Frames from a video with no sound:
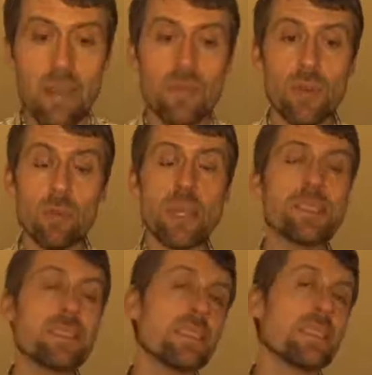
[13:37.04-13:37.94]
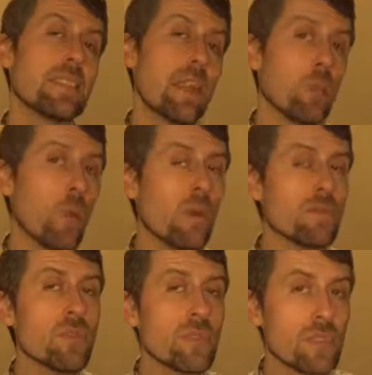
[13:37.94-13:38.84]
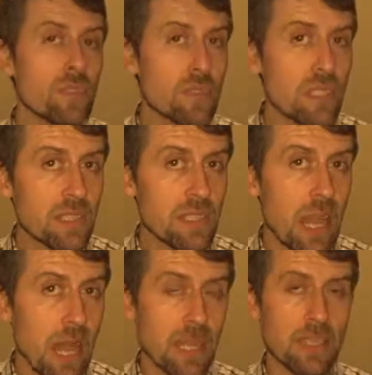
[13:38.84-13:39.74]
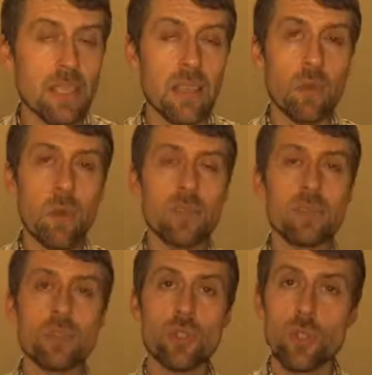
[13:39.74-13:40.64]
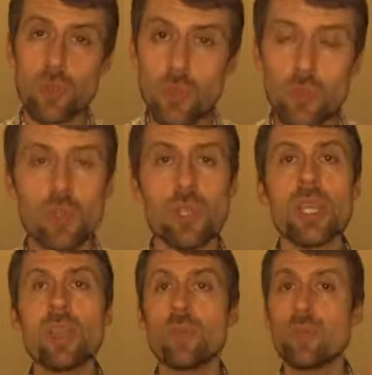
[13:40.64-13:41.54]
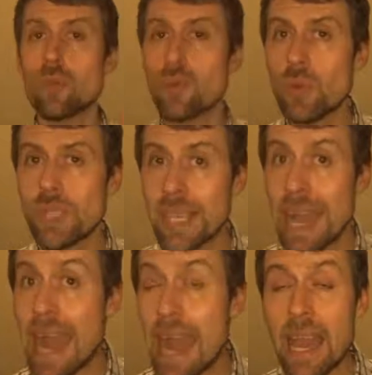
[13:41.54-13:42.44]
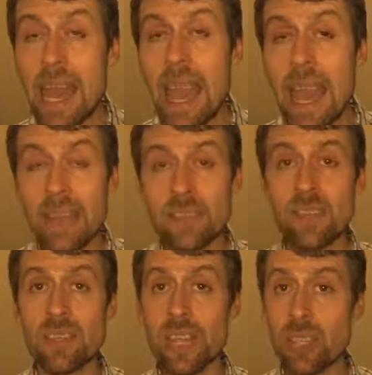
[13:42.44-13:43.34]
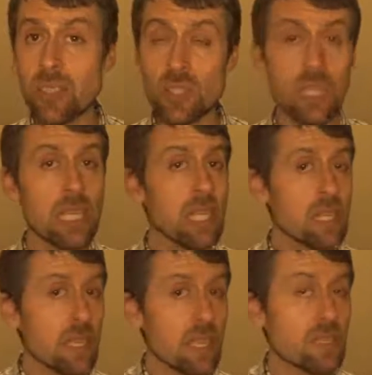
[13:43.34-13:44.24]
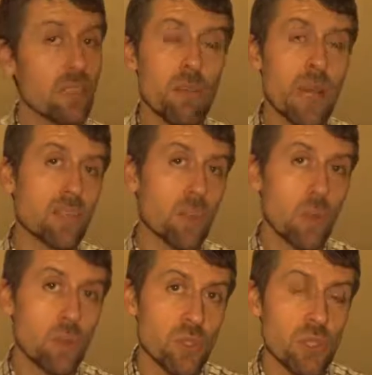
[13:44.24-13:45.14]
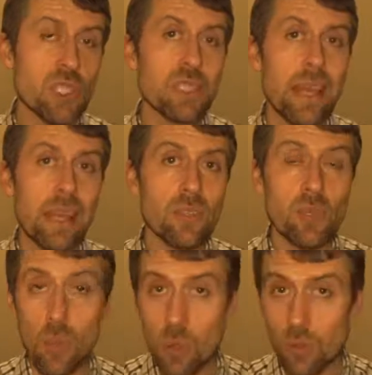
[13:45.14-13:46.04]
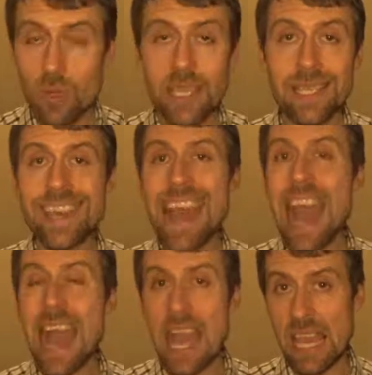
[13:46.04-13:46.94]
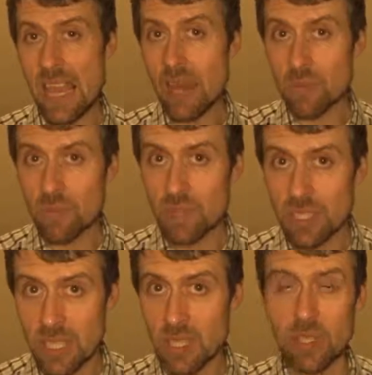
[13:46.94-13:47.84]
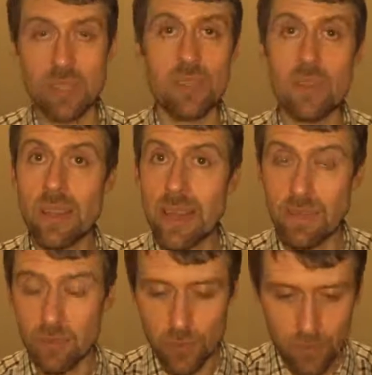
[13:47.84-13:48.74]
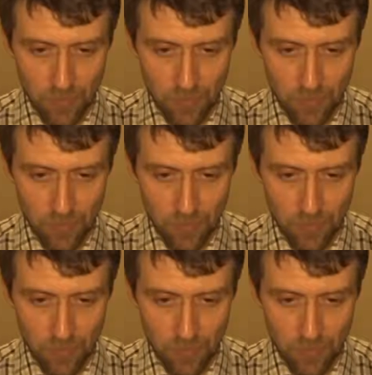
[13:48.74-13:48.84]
For businesses, they won't decide, they won't choose to go in the high-end direction. There is not much option that go in a high automation level.